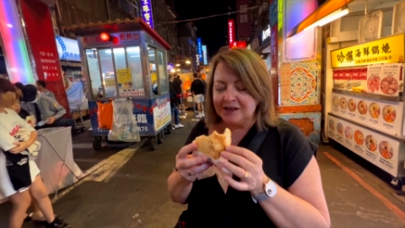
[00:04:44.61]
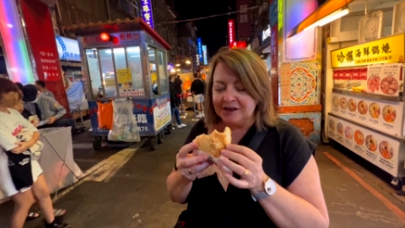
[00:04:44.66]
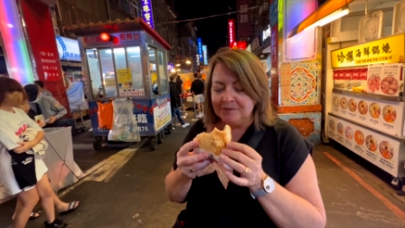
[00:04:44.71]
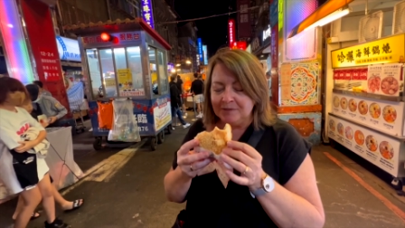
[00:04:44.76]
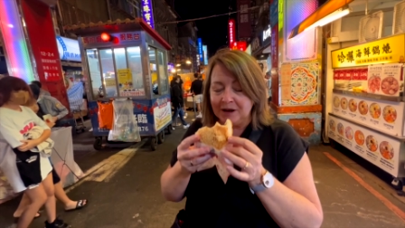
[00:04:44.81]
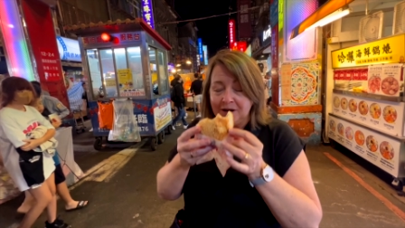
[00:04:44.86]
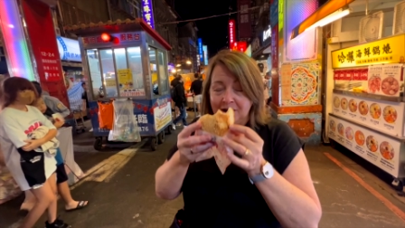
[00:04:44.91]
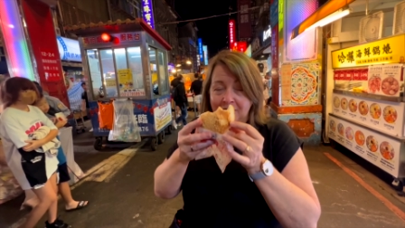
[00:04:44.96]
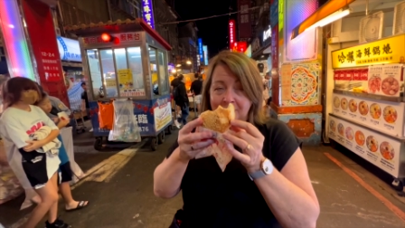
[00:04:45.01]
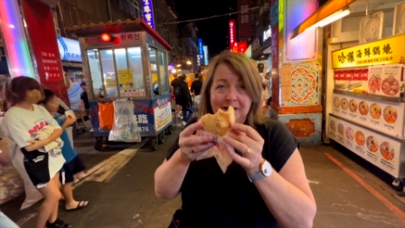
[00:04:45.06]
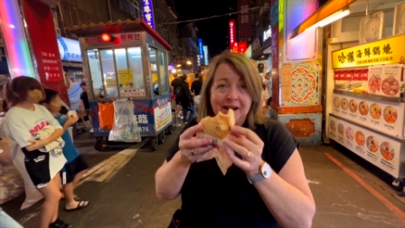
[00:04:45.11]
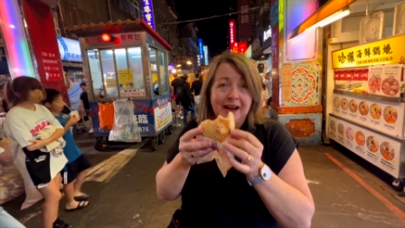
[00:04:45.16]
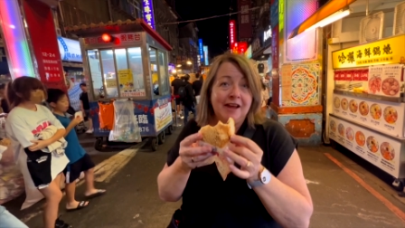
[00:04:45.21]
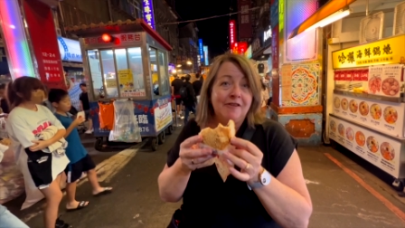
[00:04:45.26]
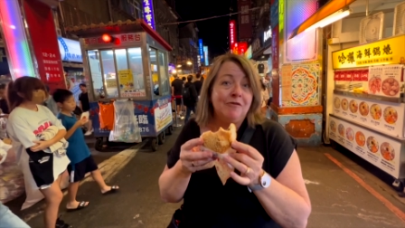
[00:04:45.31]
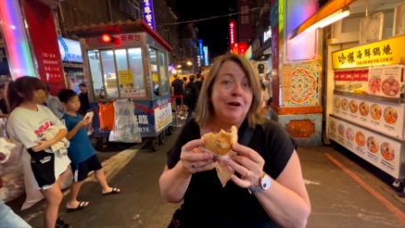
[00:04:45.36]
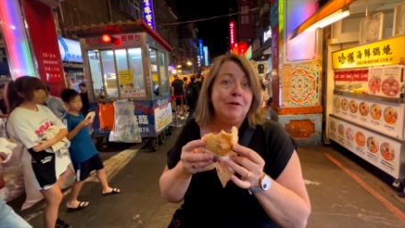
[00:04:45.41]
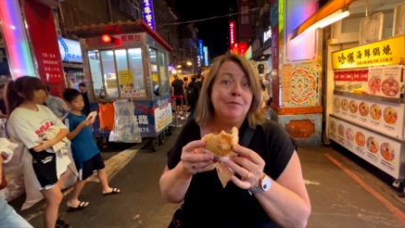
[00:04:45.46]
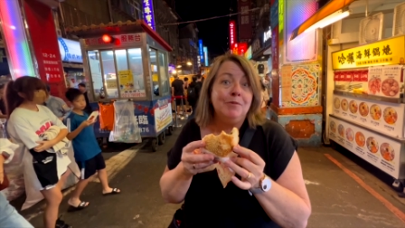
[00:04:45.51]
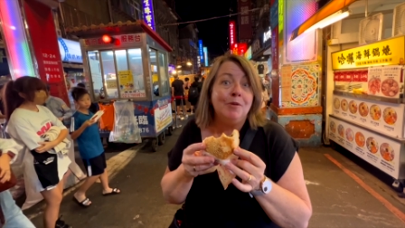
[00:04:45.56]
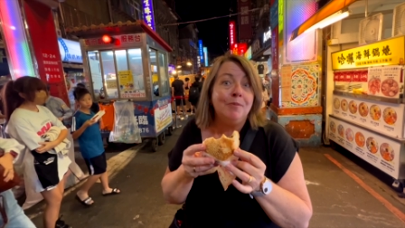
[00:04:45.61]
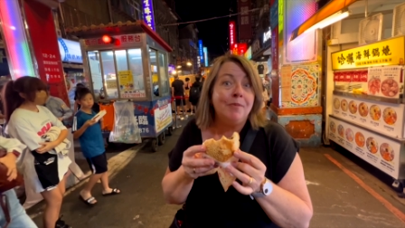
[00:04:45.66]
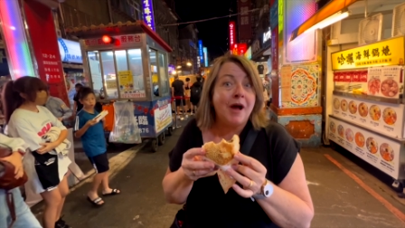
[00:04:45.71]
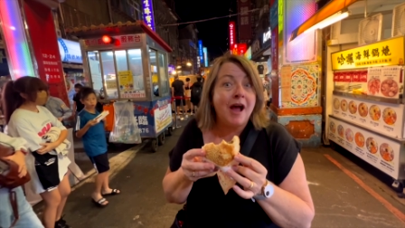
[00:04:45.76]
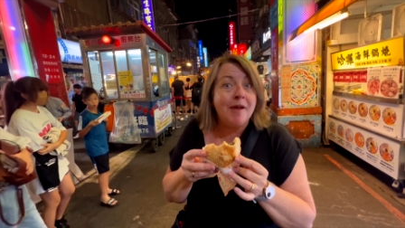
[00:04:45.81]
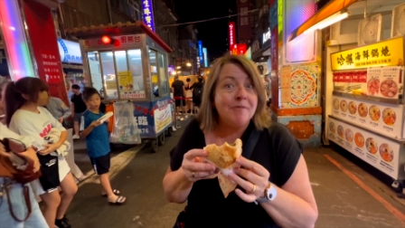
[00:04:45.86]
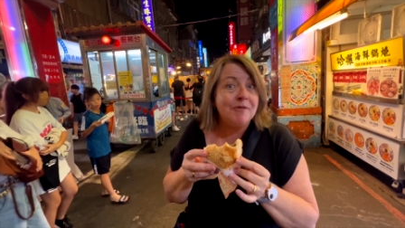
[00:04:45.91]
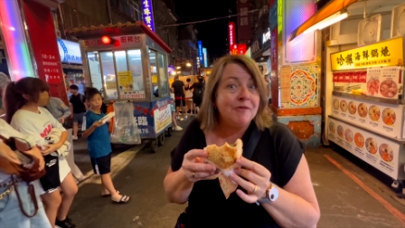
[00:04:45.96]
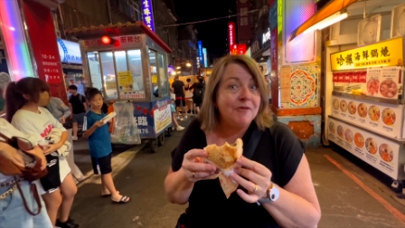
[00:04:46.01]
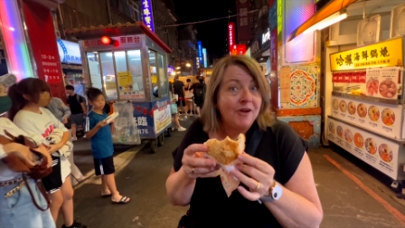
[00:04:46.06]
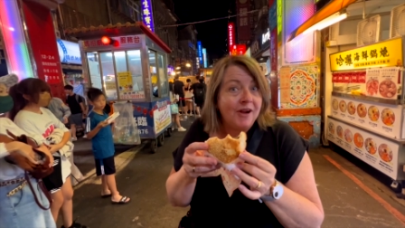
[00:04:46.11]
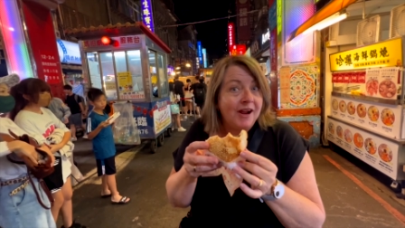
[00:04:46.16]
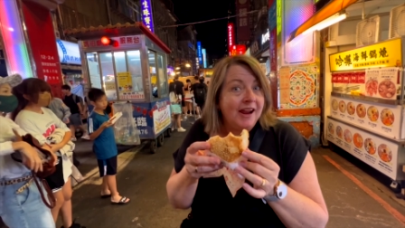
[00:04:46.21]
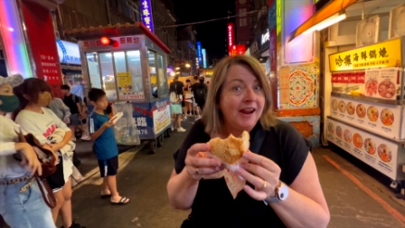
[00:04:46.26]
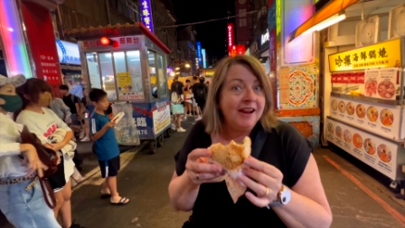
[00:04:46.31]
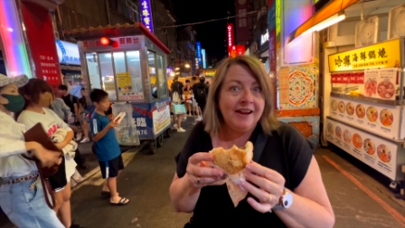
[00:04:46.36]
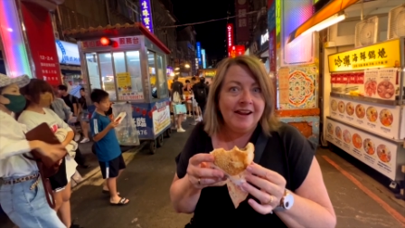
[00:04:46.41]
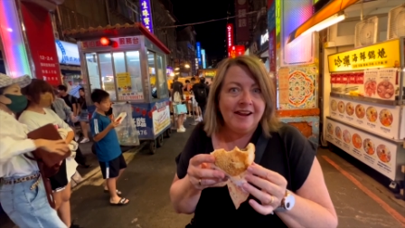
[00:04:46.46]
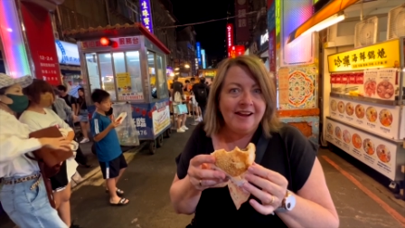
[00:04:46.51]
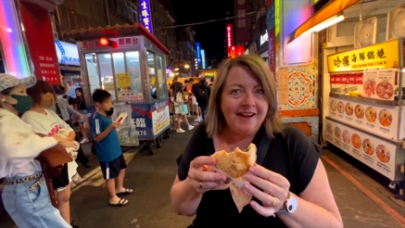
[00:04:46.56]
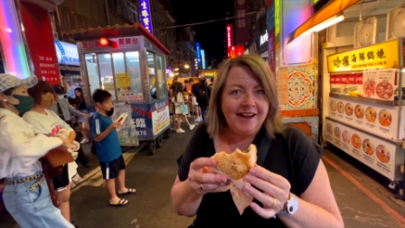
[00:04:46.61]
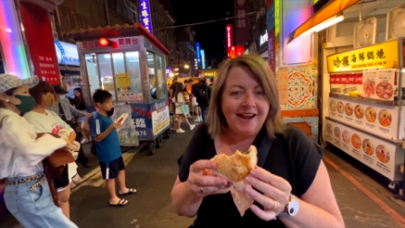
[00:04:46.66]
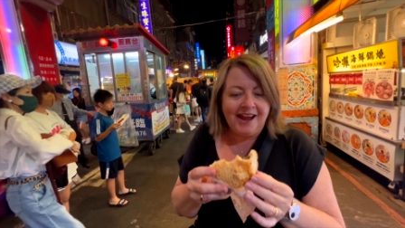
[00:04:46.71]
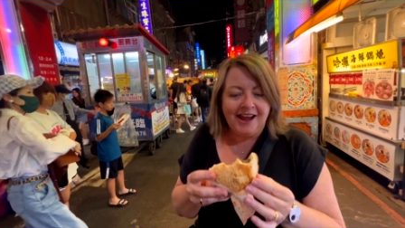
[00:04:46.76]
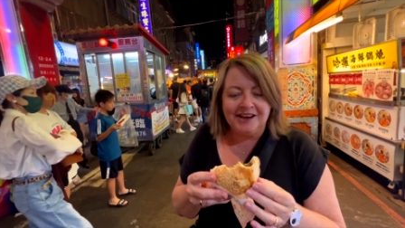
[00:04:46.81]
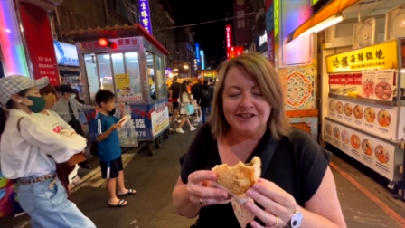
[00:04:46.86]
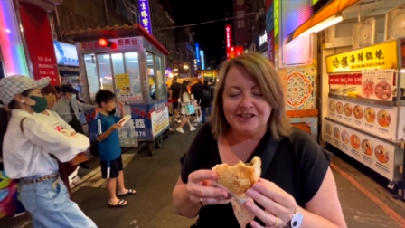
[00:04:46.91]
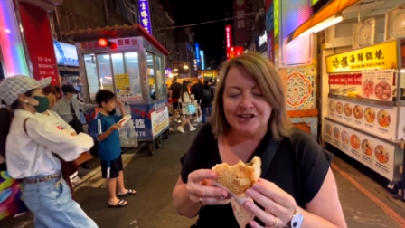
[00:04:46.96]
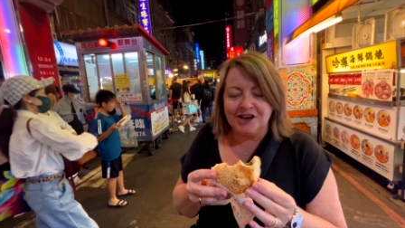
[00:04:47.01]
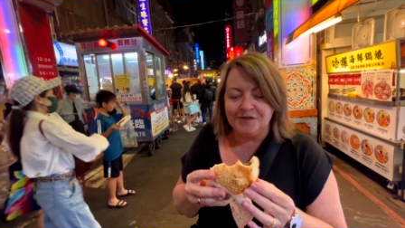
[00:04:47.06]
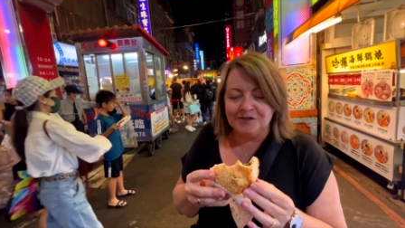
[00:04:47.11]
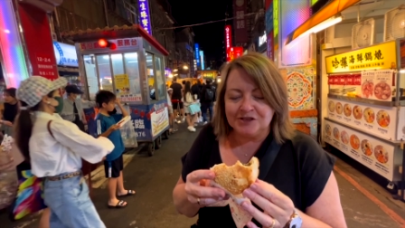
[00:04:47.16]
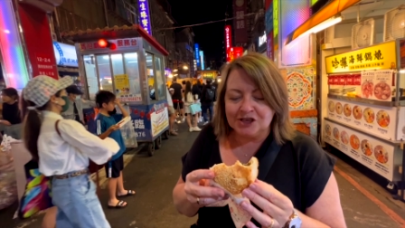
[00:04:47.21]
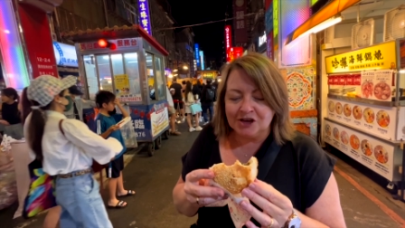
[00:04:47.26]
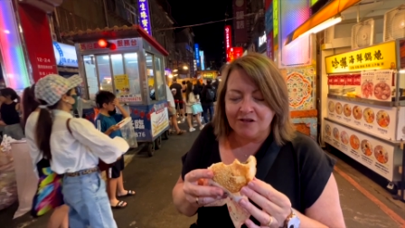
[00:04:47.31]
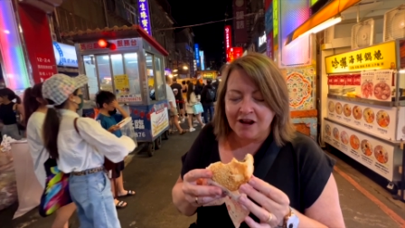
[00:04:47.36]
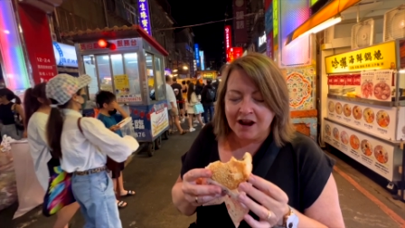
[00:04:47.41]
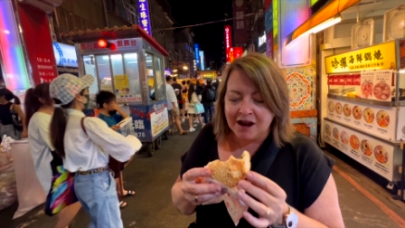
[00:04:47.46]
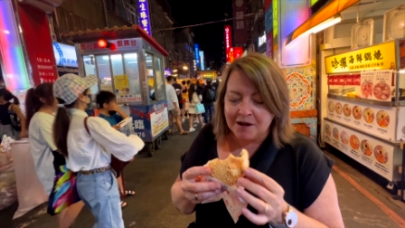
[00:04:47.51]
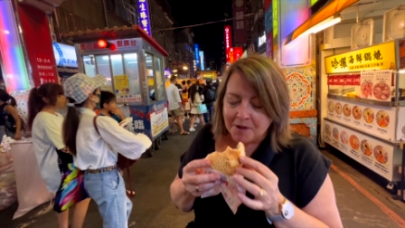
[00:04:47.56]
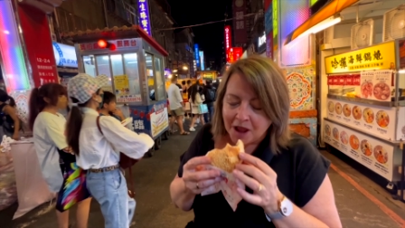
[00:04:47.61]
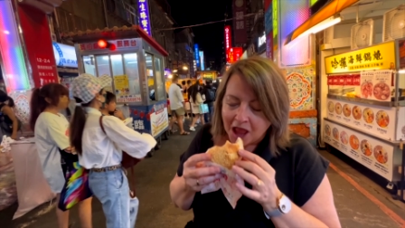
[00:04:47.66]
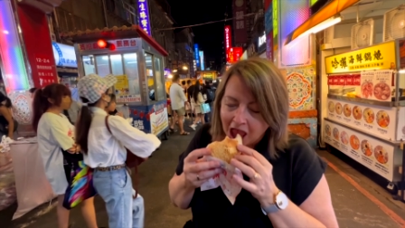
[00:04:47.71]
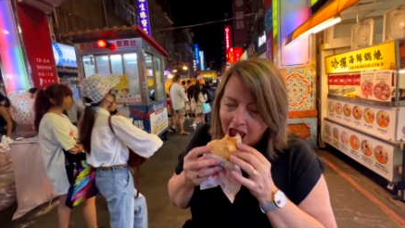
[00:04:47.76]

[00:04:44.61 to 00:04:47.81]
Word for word: But I'm going to have one more bite before I hand it over to Graham.